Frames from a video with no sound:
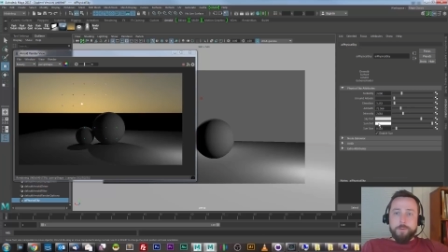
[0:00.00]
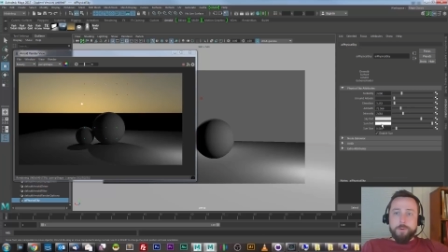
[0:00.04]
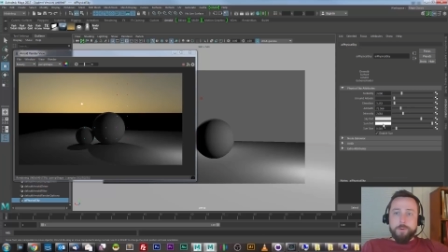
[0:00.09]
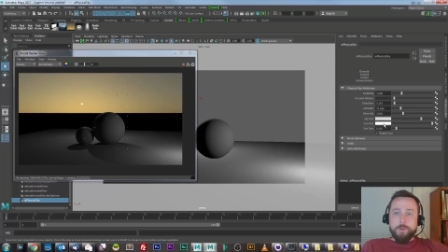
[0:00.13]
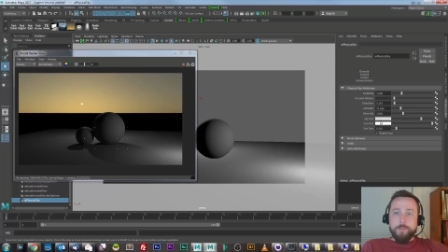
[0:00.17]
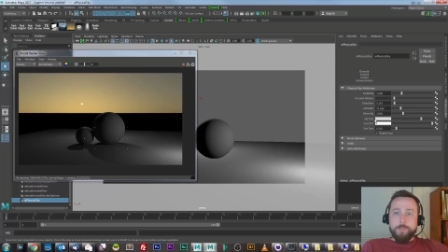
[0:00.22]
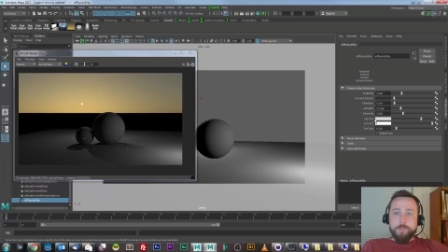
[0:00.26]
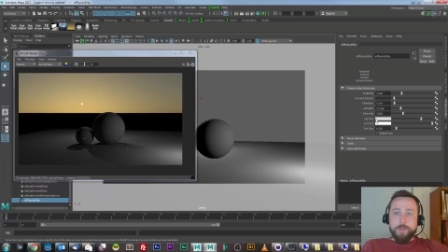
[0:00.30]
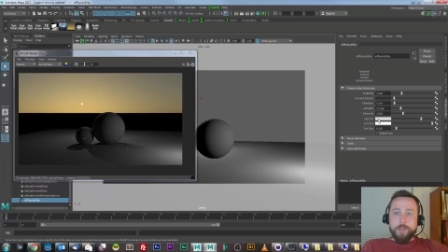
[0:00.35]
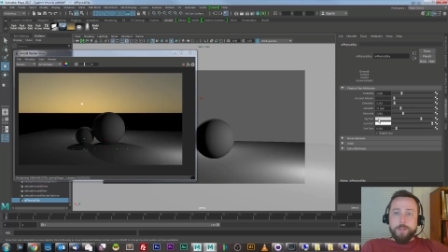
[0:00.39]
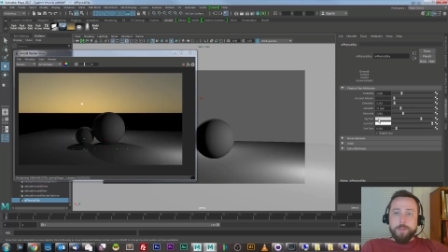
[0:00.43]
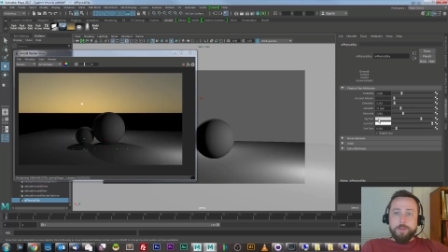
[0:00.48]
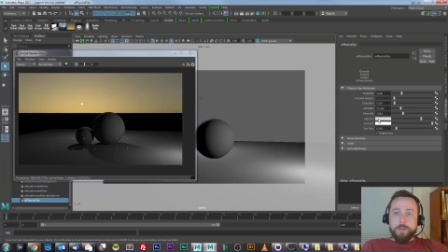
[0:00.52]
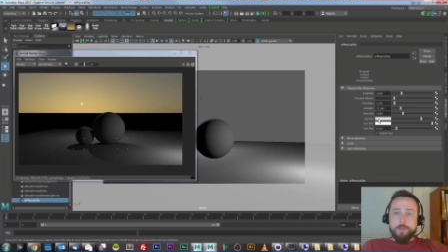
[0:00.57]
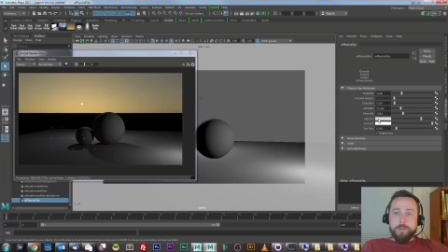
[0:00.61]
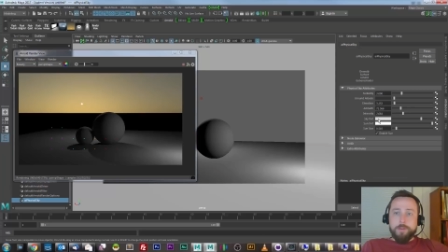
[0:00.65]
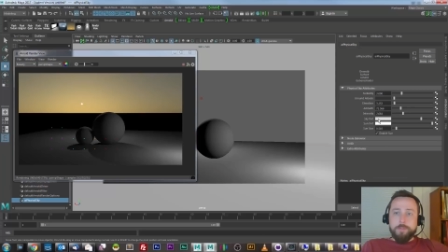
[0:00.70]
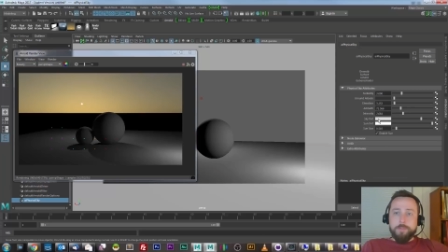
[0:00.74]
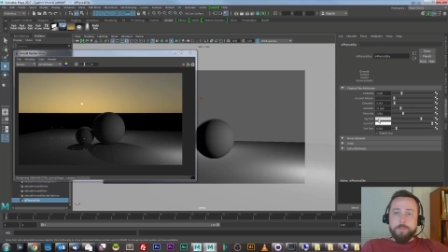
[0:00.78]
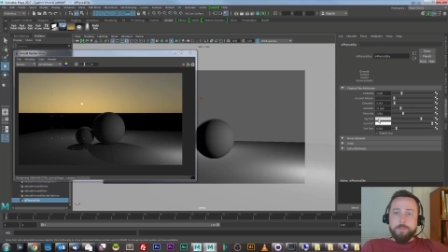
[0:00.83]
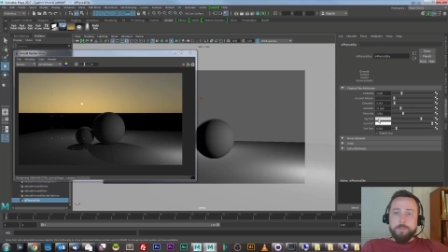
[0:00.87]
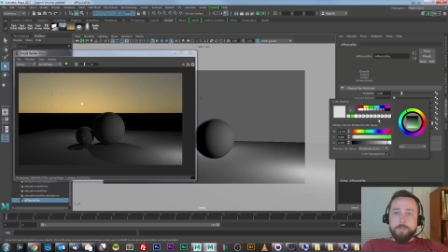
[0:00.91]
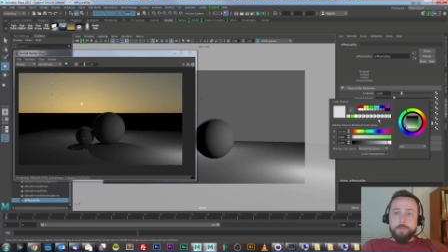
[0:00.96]
want to make
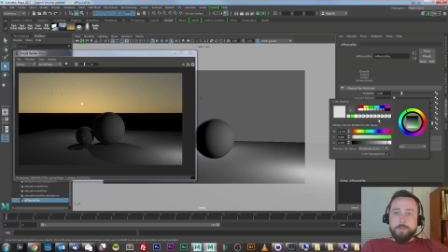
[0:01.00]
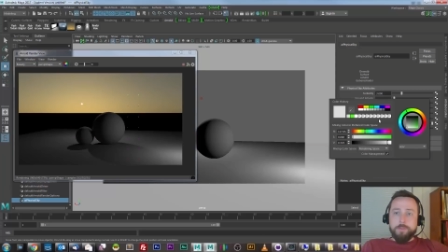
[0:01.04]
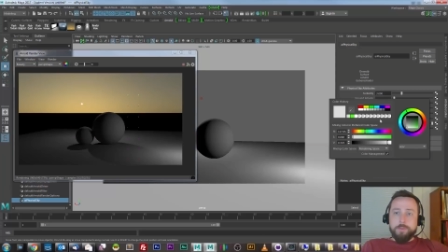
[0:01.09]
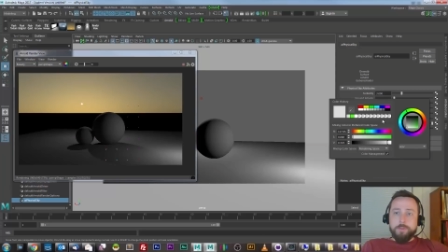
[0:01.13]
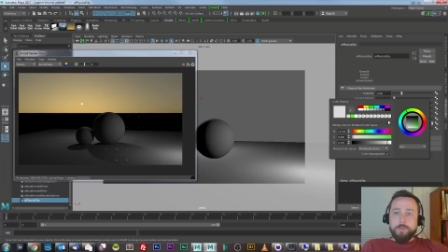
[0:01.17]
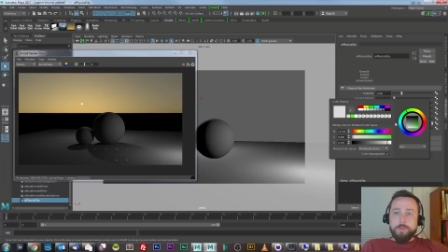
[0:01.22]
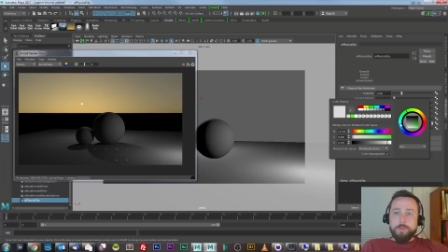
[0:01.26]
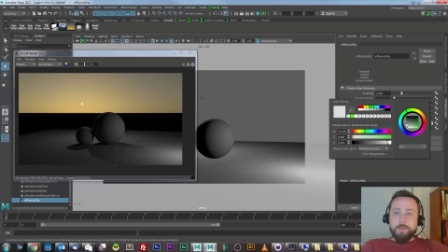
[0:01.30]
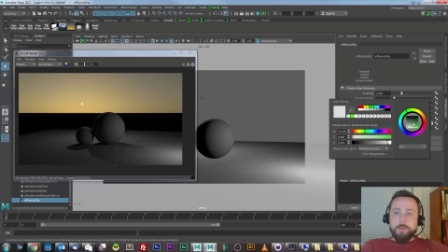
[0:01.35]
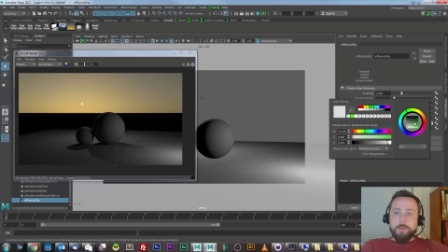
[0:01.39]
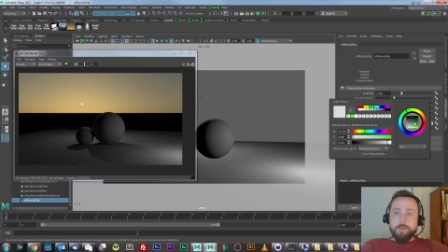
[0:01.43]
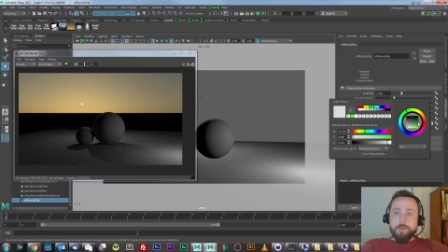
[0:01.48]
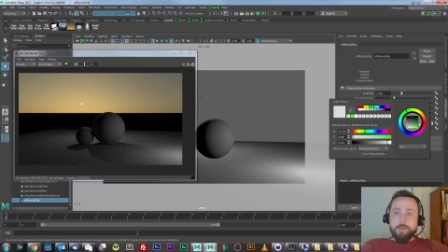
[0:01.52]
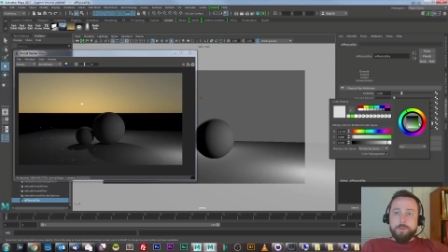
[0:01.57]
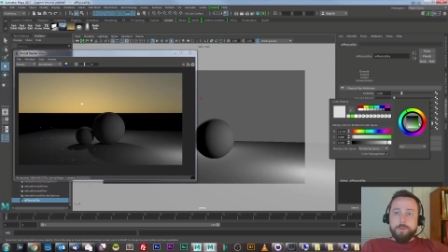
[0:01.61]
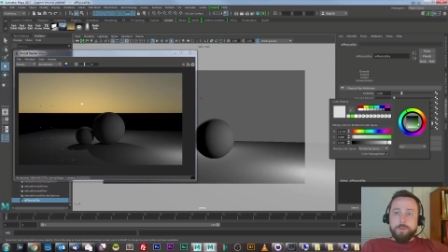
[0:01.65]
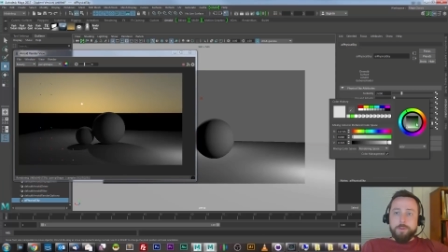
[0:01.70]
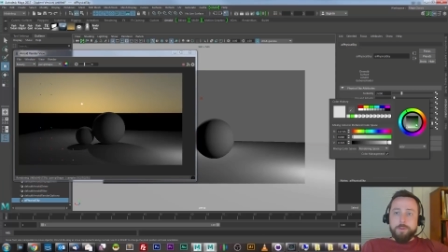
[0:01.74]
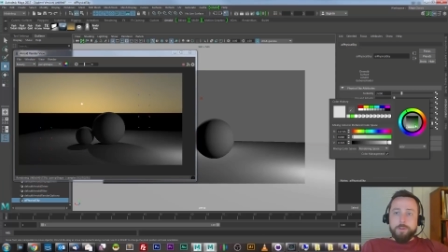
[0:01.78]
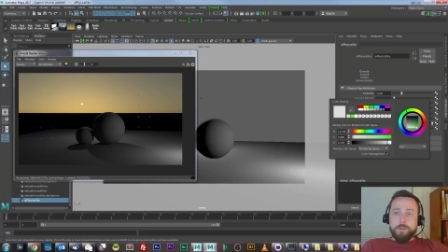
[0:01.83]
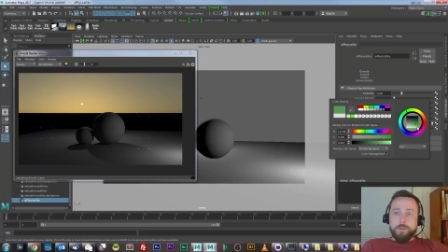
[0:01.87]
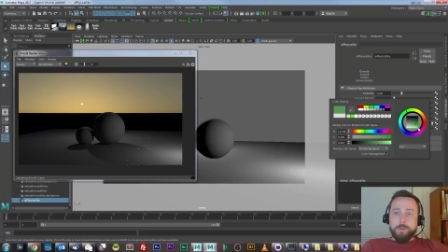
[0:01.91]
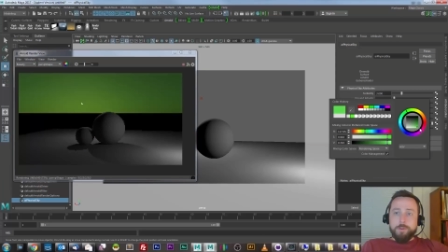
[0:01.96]

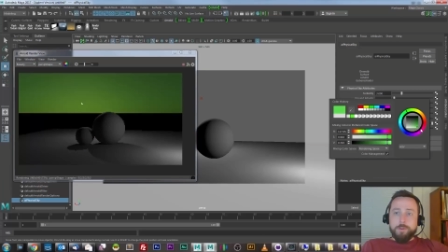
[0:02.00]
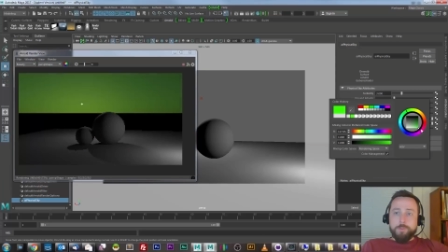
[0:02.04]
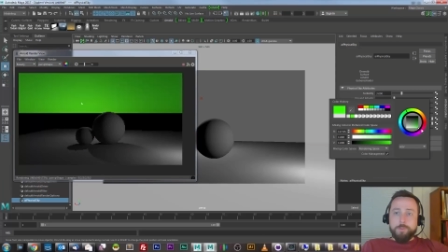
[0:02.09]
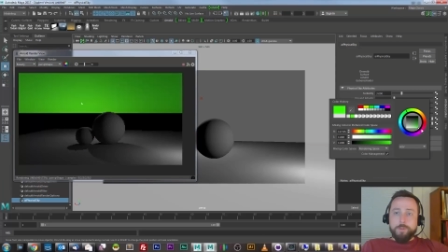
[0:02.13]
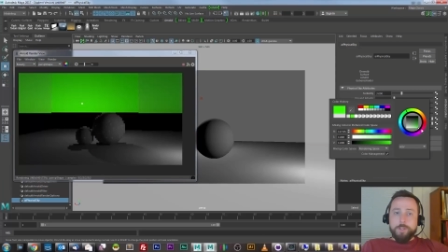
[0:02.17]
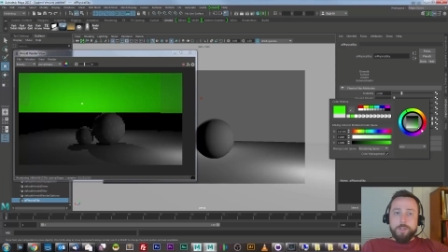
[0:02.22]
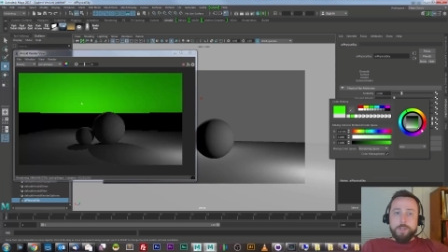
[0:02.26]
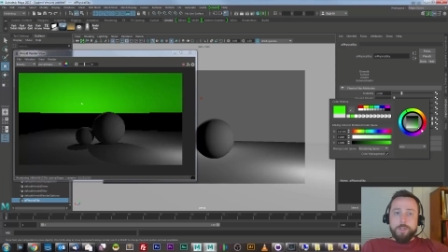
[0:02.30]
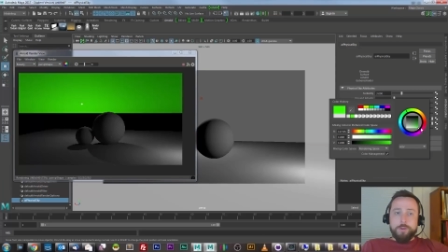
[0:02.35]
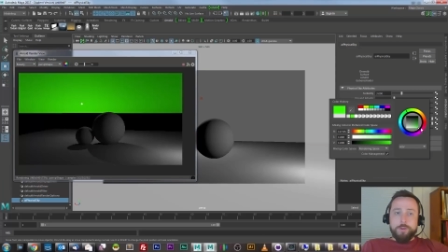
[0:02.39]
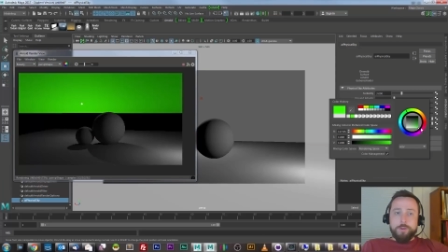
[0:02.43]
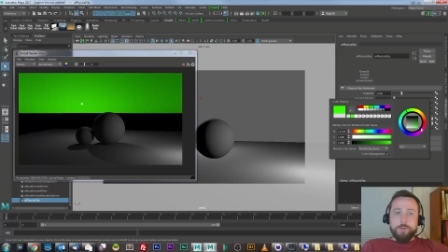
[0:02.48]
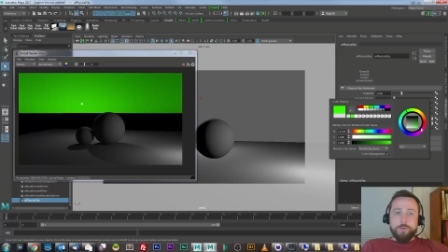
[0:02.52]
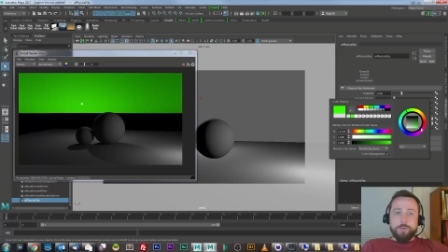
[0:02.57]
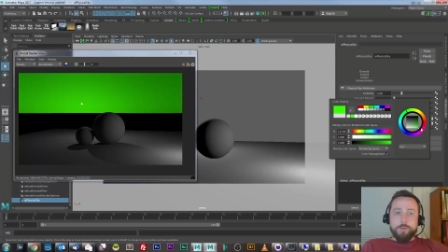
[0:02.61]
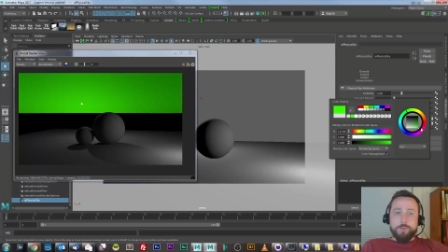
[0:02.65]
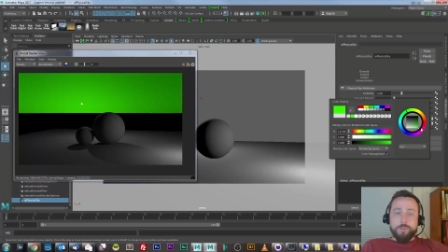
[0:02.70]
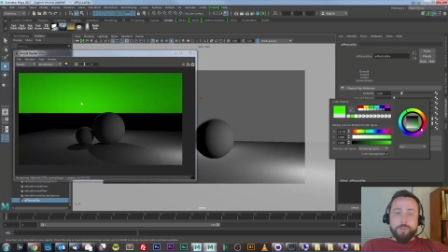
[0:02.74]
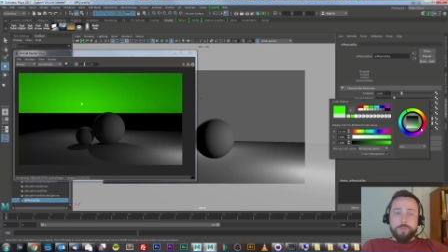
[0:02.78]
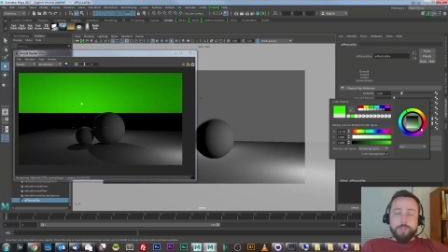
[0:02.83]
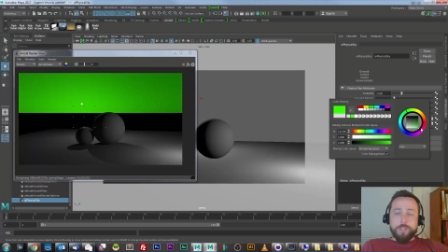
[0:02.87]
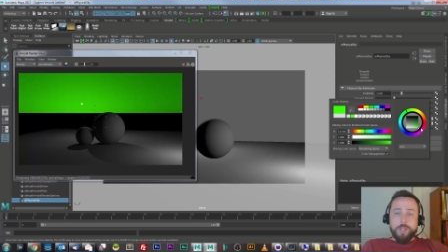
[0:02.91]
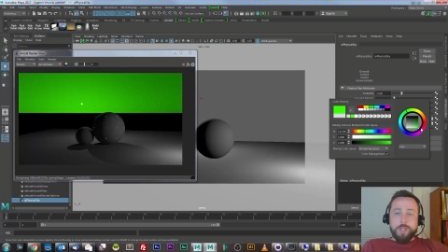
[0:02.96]
a really
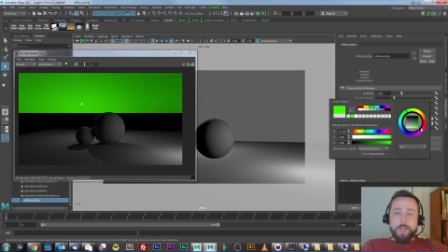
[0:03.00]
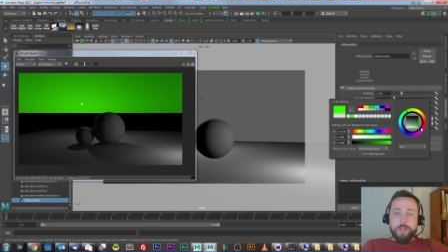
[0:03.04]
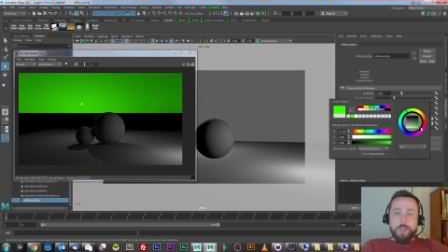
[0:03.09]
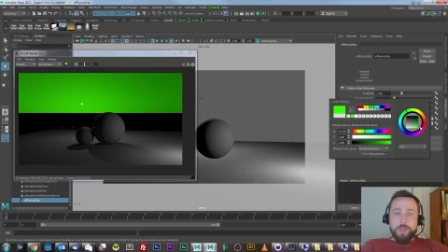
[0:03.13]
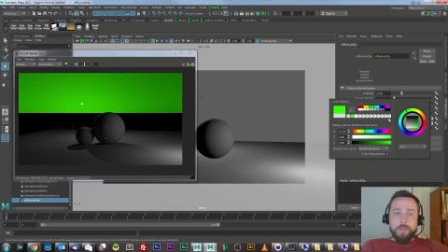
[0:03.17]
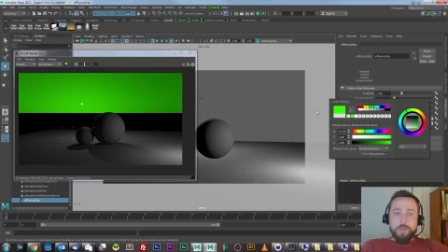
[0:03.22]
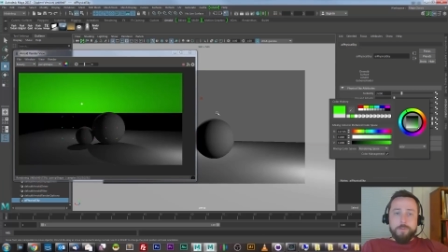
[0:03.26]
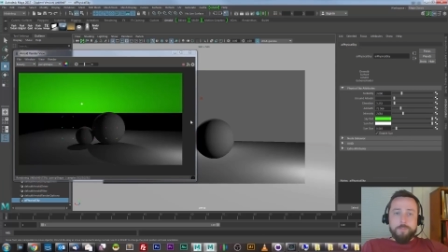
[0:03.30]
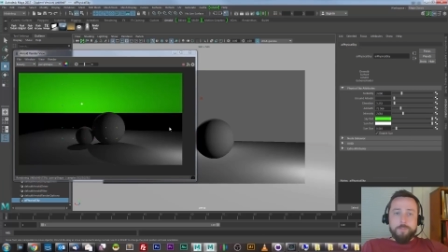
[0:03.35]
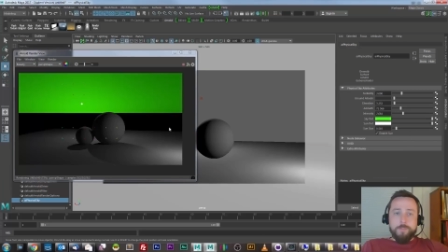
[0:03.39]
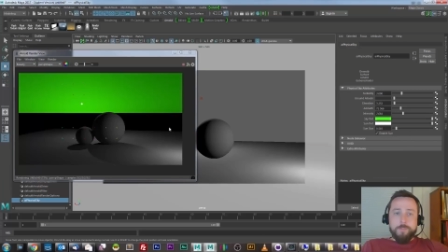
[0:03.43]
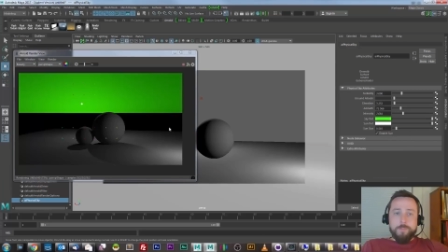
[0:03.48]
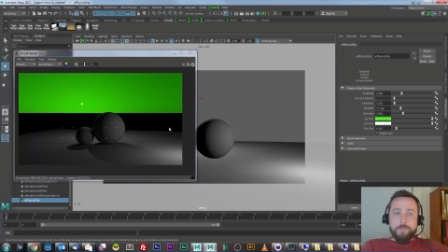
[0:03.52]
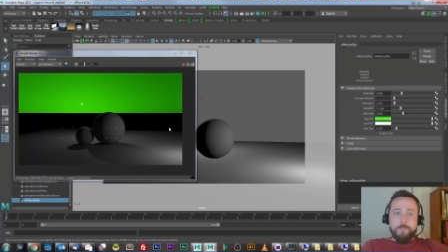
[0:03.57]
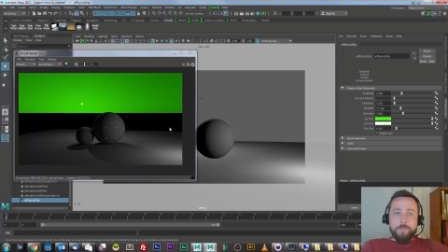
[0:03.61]
unusual sky.